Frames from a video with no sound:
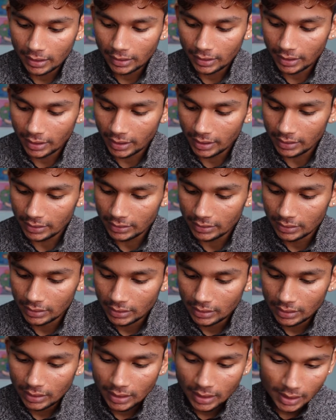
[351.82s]
okay?
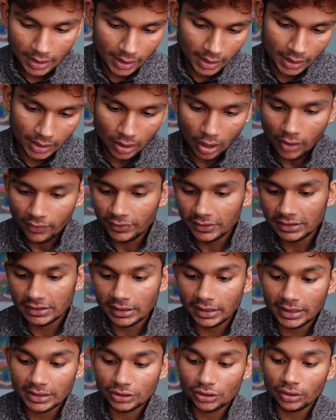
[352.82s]
And
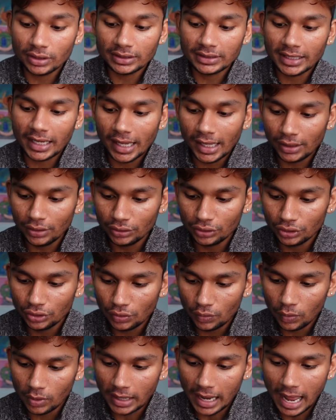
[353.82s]
obviously it's going to tell you
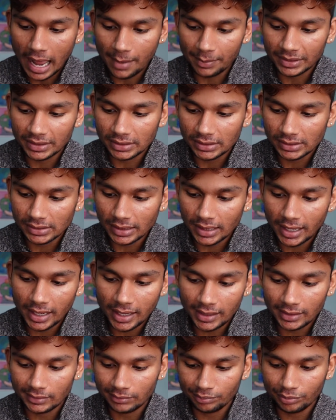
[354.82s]
what happens
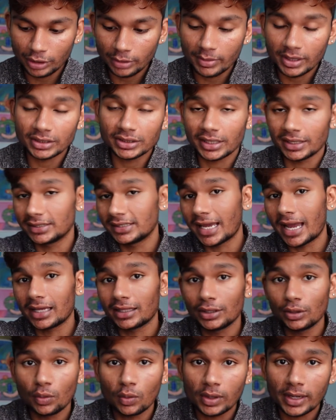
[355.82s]
and pretty much
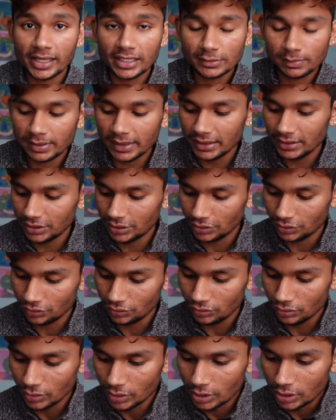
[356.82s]
exactly what I explained to
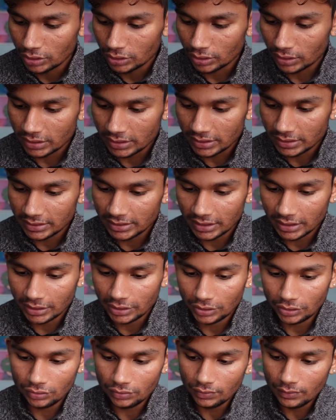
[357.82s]
you. So let's
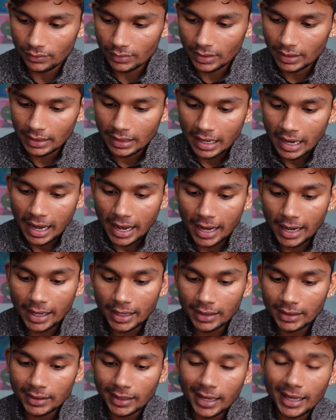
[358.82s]
continue.
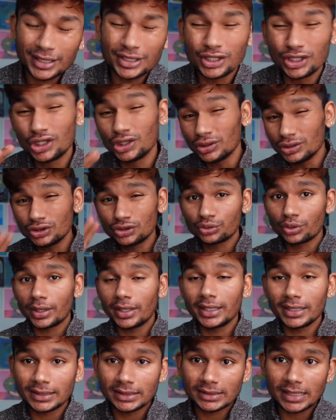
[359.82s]
And a good
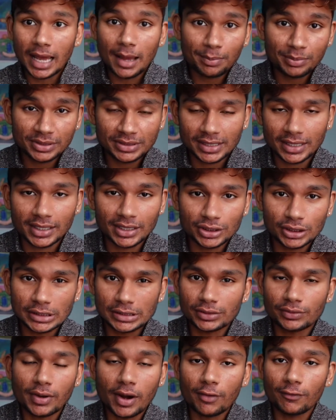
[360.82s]
trailing stop percentage
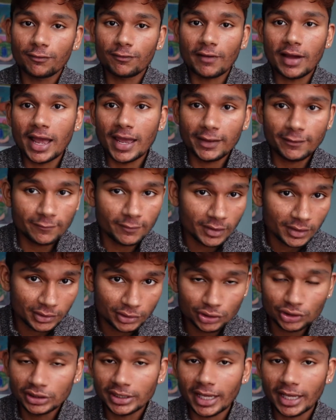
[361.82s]
is around 5 to